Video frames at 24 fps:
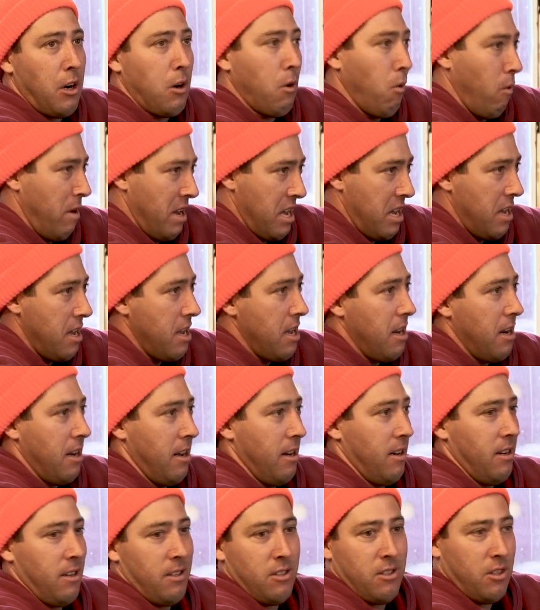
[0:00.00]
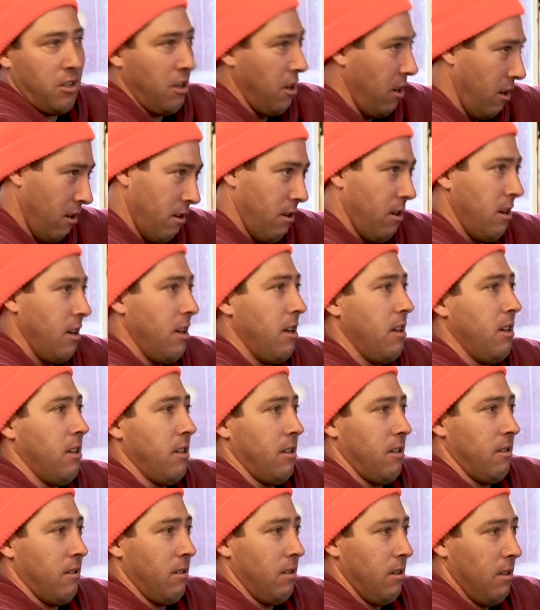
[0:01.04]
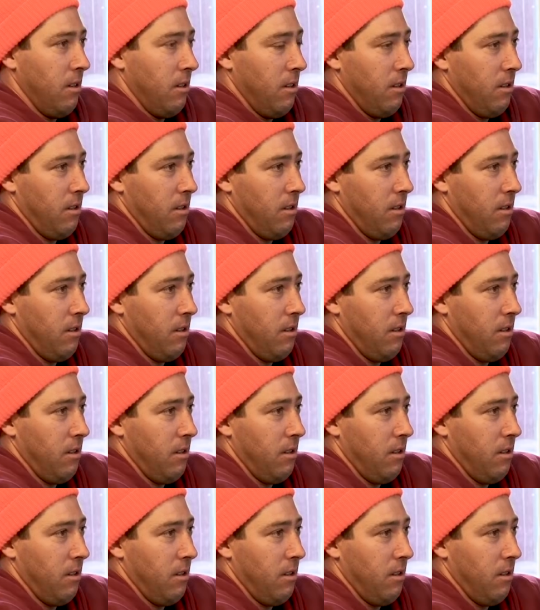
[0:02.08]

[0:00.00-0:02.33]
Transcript: greed and insecurity and